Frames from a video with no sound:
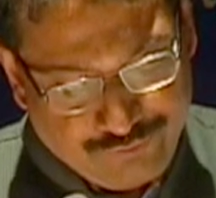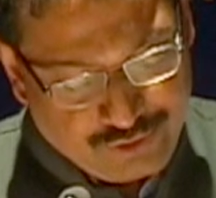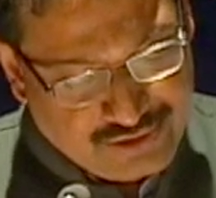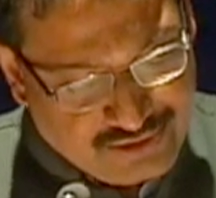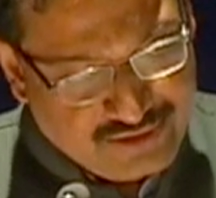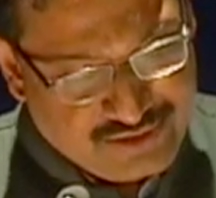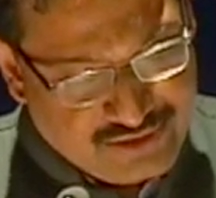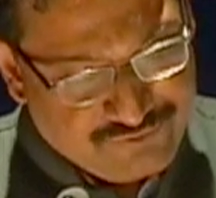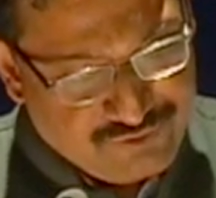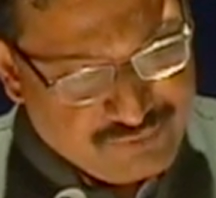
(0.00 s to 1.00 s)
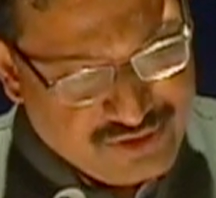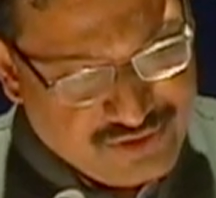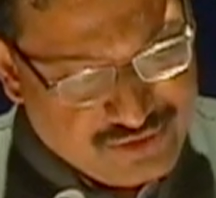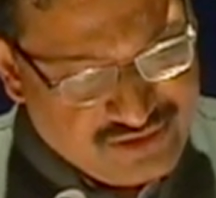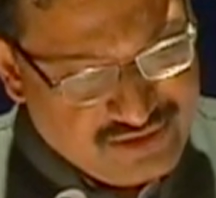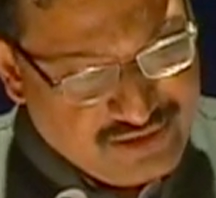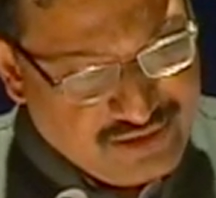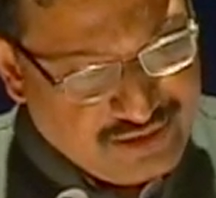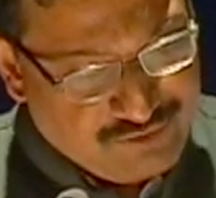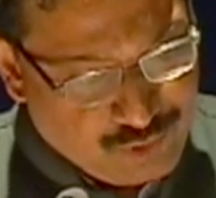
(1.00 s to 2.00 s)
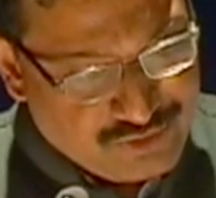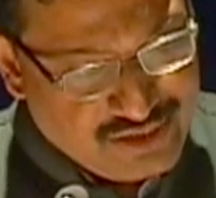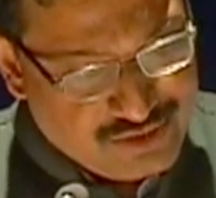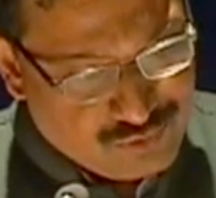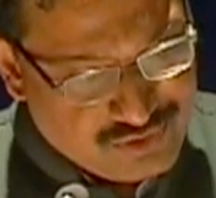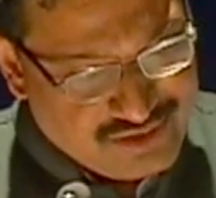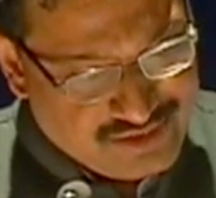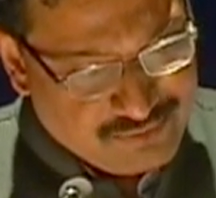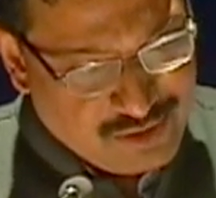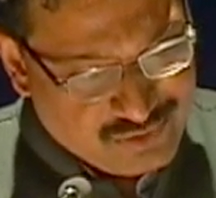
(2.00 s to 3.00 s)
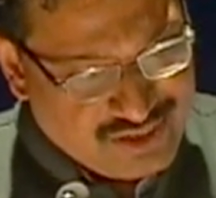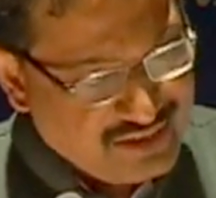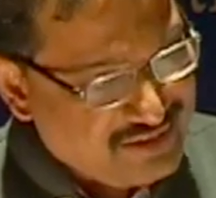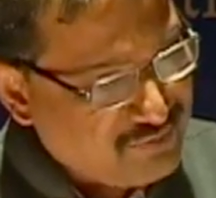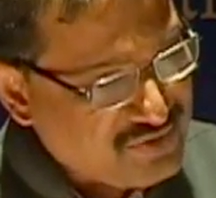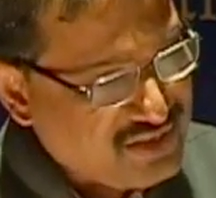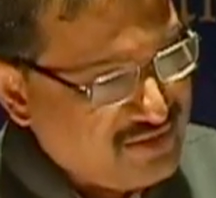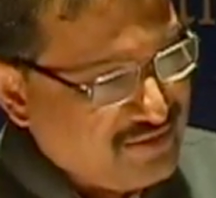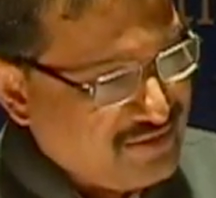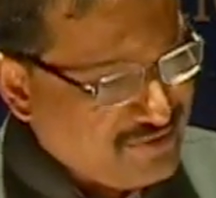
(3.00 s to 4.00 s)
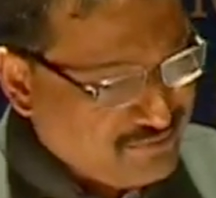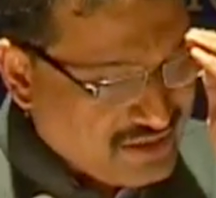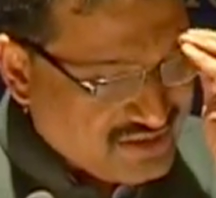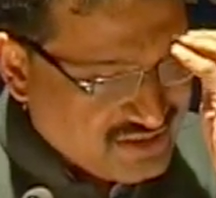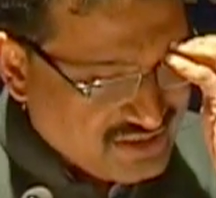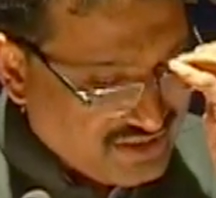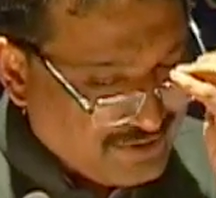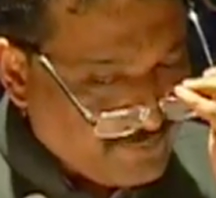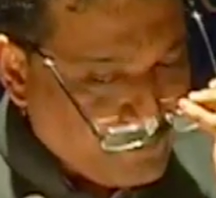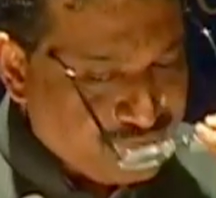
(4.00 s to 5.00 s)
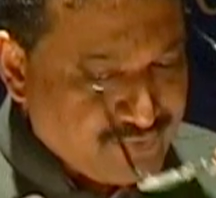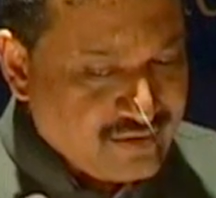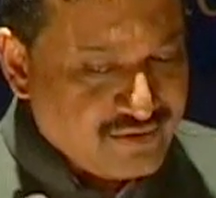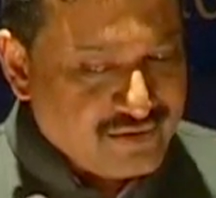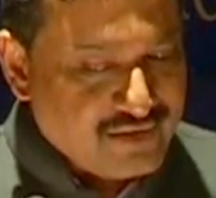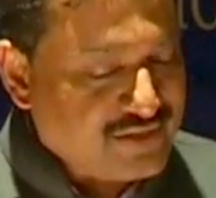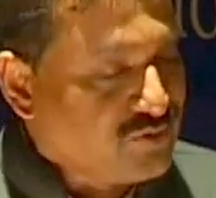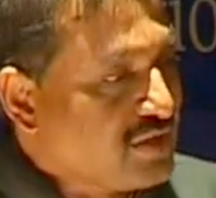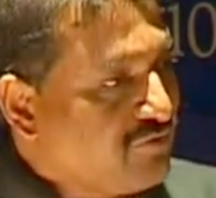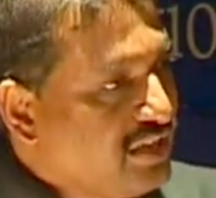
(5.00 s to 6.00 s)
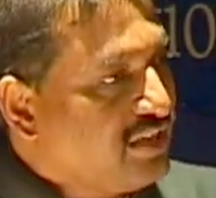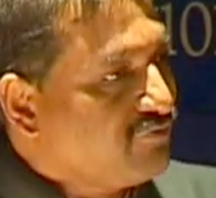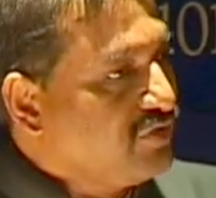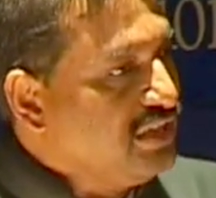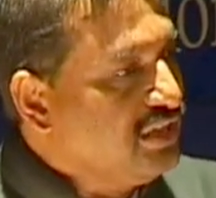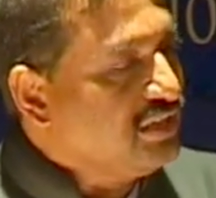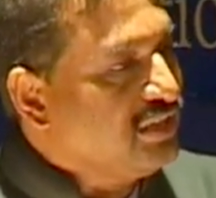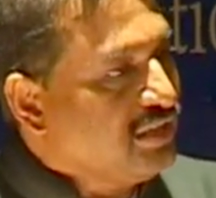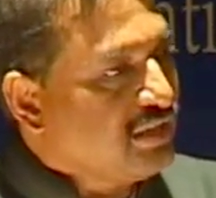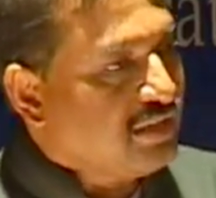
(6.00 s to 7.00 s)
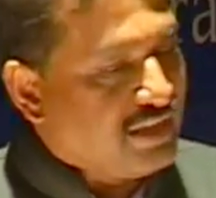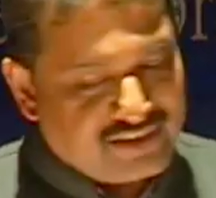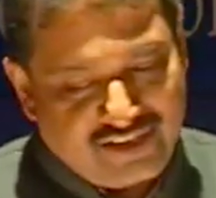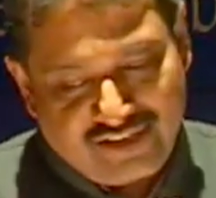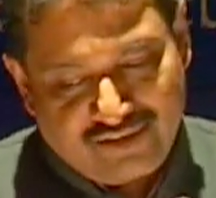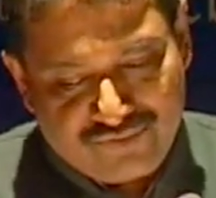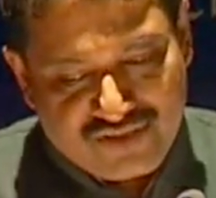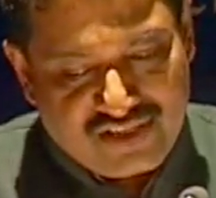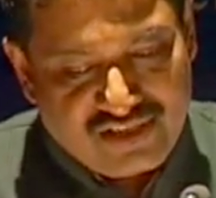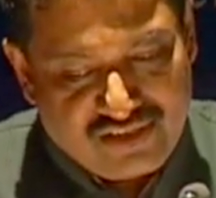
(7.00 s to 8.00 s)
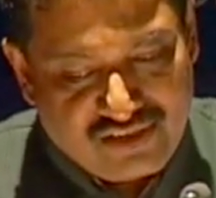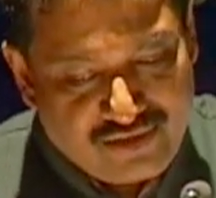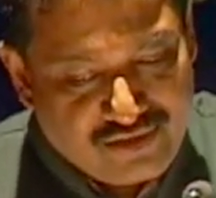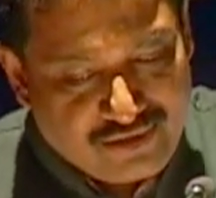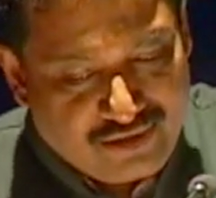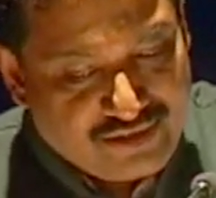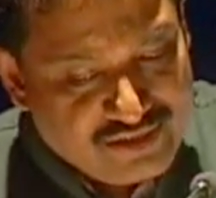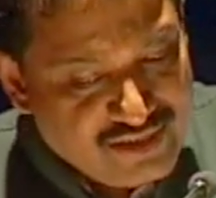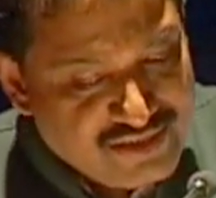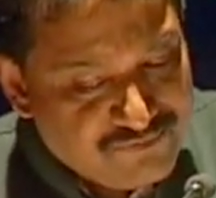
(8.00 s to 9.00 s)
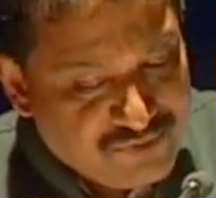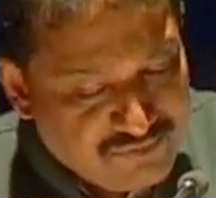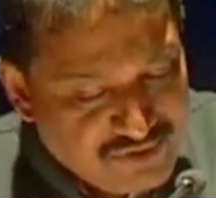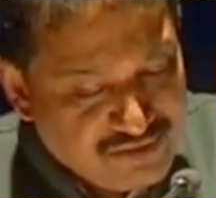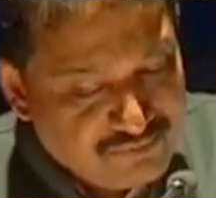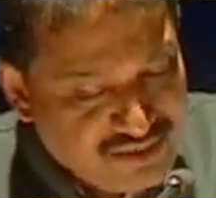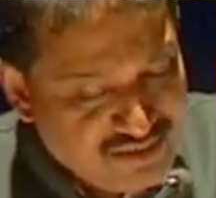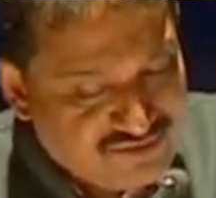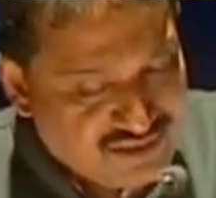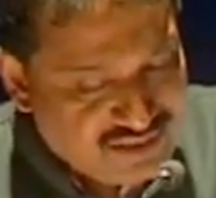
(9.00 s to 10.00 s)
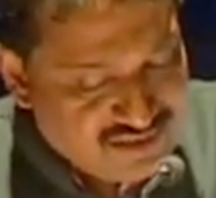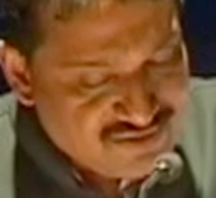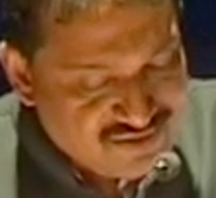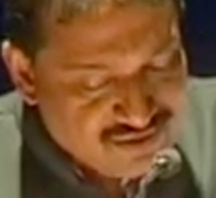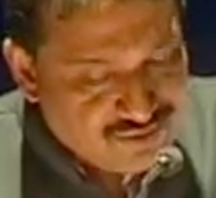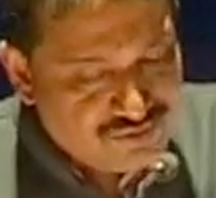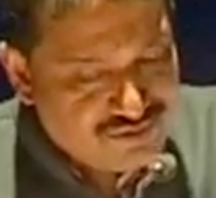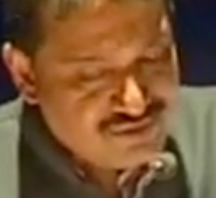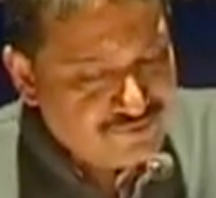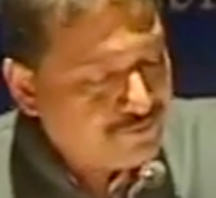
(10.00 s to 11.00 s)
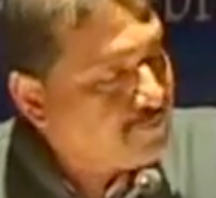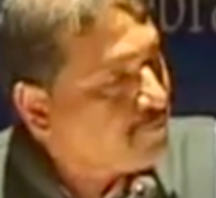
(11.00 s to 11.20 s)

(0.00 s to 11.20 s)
for her information, I have already told her about IIMC, but as you are aware, we at IIMC are India's premier media training institute,